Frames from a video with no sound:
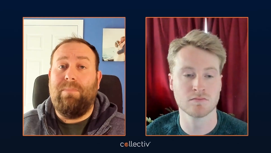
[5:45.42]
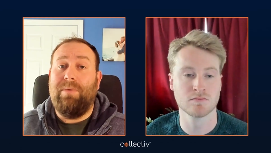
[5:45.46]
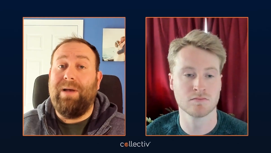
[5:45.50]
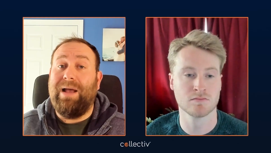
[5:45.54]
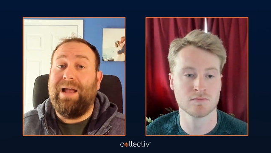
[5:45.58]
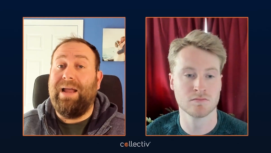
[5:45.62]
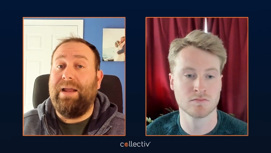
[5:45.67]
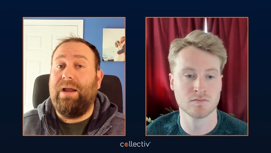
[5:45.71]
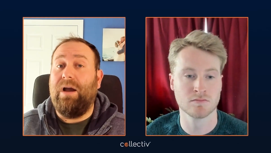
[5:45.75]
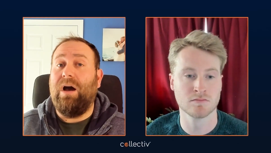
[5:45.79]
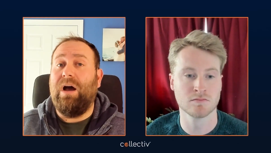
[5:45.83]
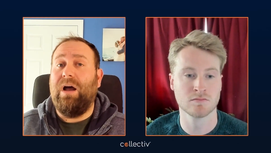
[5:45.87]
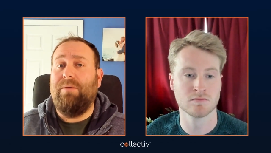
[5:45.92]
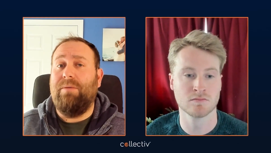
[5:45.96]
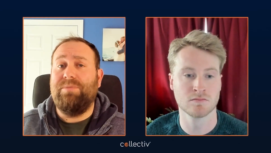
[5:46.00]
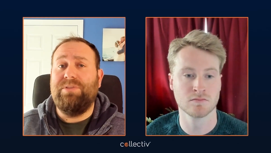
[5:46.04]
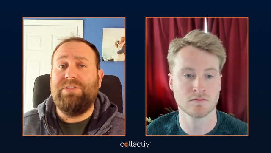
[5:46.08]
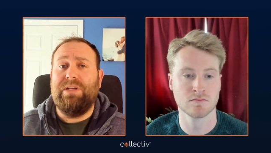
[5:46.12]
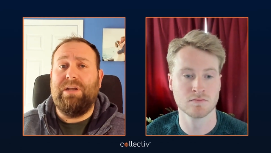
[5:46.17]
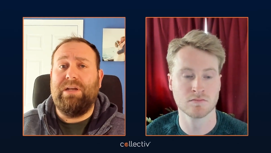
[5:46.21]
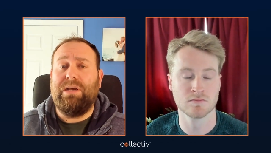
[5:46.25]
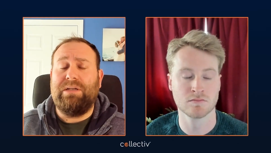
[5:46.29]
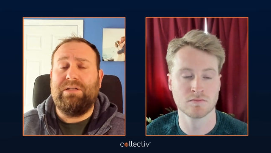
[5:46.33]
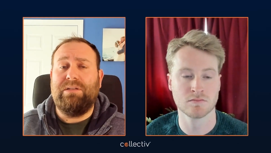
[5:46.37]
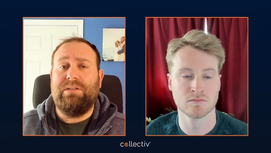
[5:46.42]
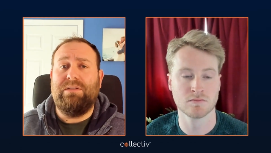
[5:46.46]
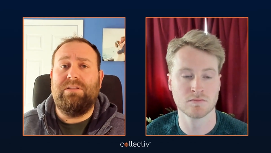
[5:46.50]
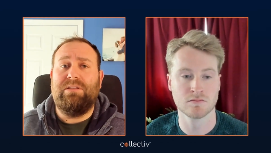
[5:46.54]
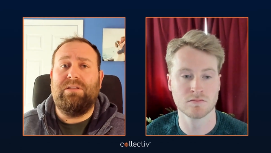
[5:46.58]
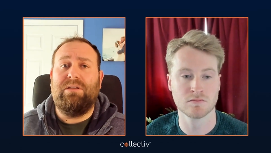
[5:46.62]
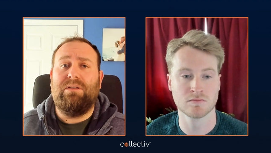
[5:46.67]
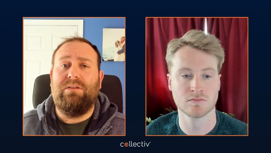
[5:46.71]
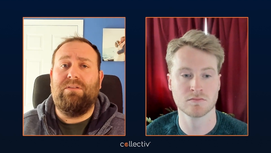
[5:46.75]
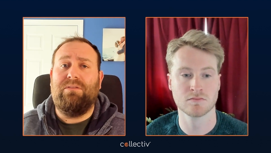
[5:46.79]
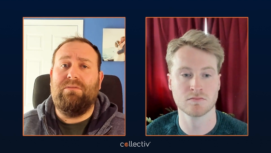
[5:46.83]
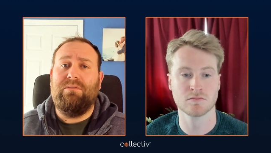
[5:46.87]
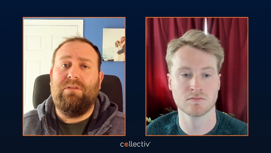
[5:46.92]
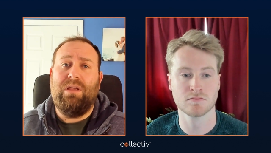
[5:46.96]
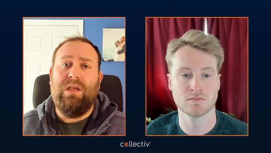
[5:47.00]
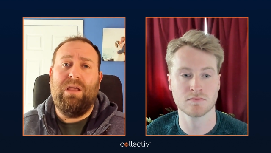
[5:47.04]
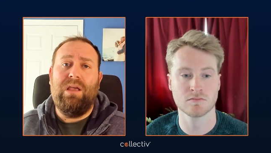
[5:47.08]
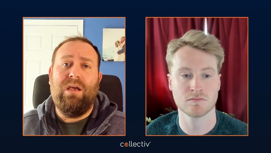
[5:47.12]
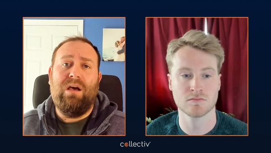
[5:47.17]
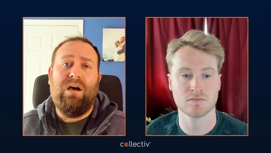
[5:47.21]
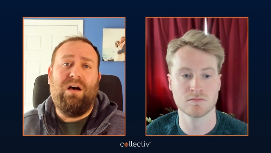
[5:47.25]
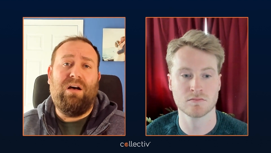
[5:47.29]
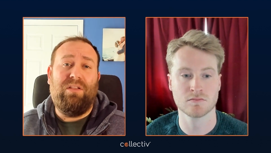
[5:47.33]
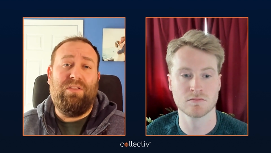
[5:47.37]
Speaker 1: by object. So,
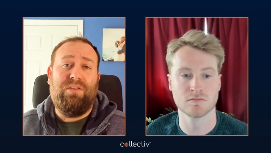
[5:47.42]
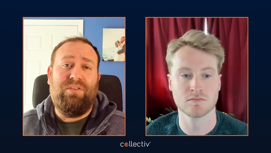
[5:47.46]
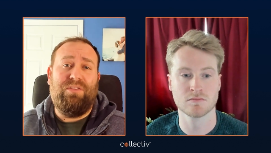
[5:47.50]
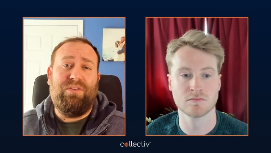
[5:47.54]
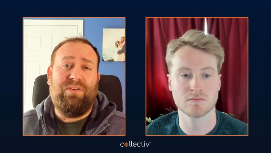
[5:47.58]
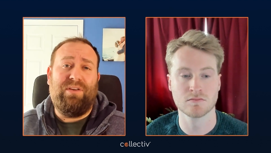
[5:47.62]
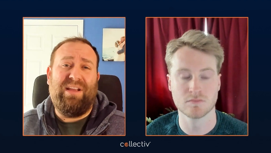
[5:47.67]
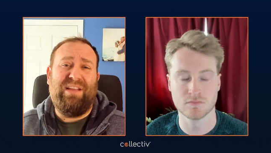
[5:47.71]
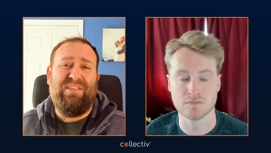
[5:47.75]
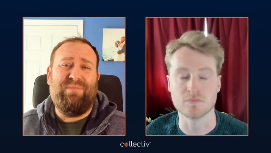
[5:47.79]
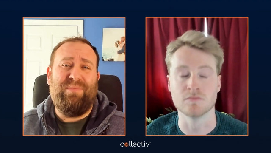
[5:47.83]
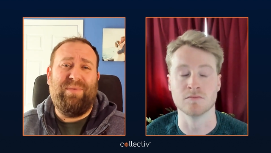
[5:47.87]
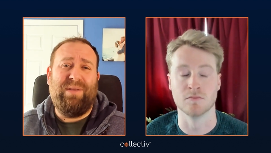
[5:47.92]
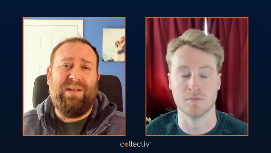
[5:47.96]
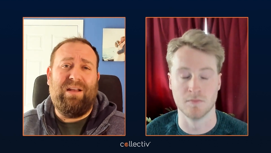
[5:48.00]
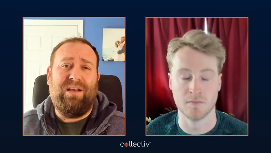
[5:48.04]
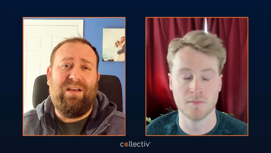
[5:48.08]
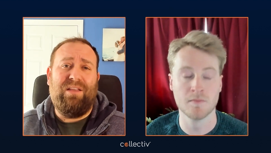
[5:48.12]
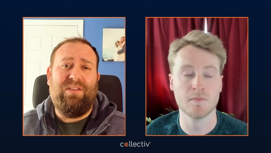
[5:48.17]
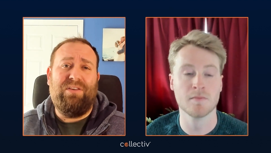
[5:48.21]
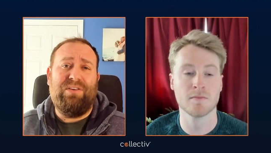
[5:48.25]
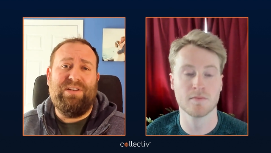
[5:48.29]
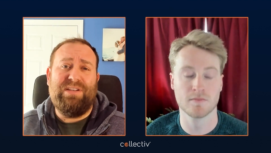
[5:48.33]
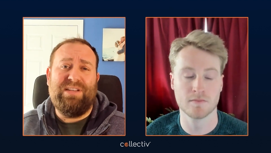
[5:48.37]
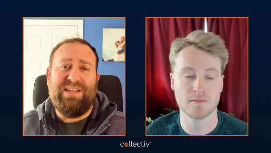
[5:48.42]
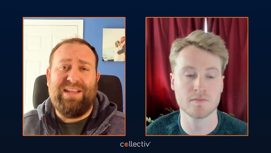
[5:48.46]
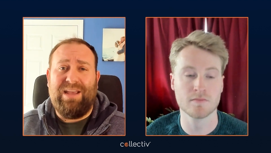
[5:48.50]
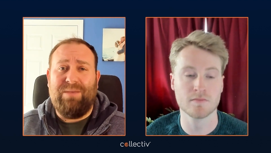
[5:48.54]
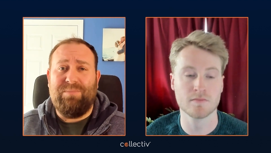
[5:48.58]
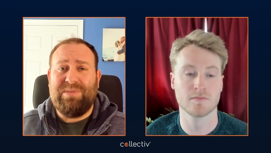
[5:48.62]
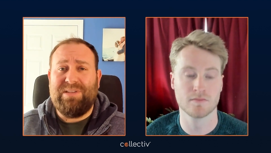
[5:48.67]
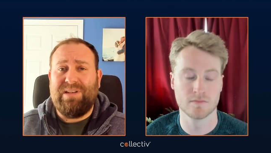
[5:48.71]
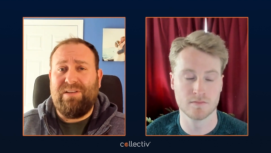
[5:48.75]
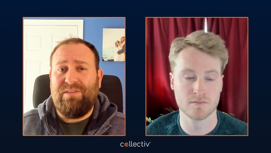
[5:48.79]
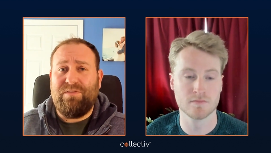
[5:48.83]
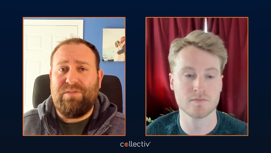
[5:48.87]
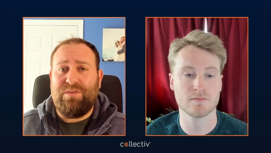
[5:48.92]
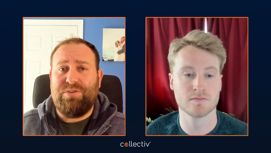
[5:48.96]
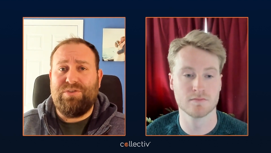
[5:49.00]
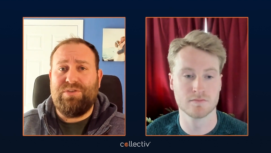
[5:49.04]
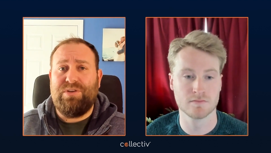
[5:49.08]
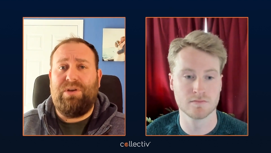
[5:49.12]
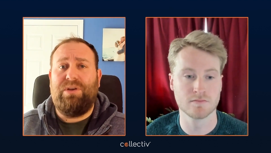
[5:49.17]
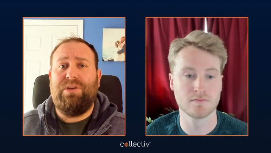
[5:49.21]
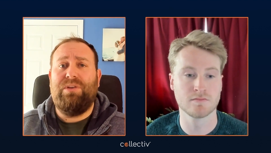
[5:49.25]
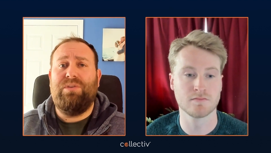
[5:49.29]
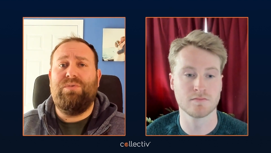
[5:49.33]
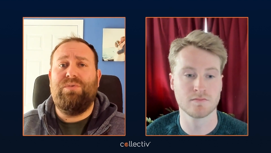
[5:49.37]
although there have been other attempts at version
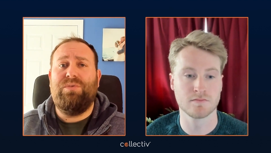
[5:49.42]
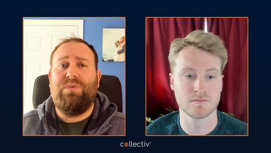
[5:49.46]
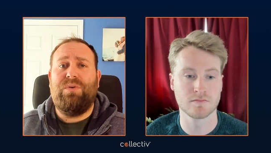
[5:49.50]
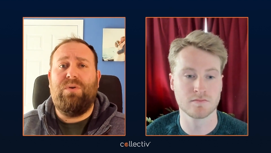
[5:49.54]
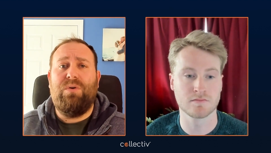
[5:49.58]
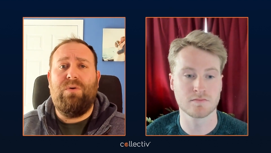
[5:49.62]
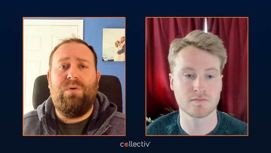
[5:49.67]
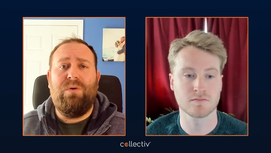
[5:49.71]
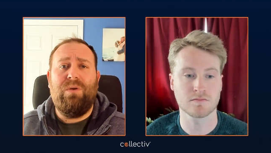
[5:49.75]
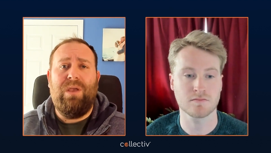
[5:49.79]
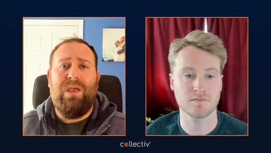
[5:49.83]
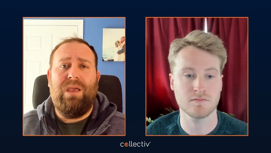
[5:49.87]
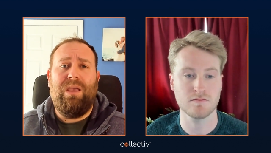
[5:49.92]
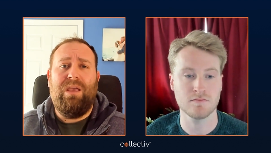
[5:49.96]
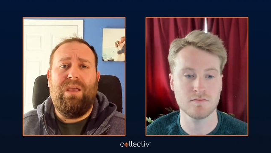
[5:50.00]
control,